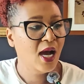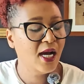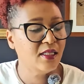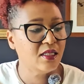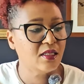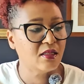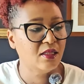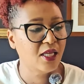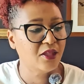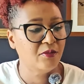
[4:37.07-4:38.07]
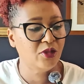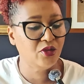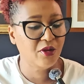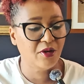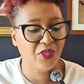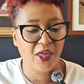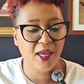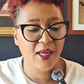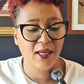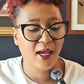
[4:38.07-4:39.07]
I just let them do their thing.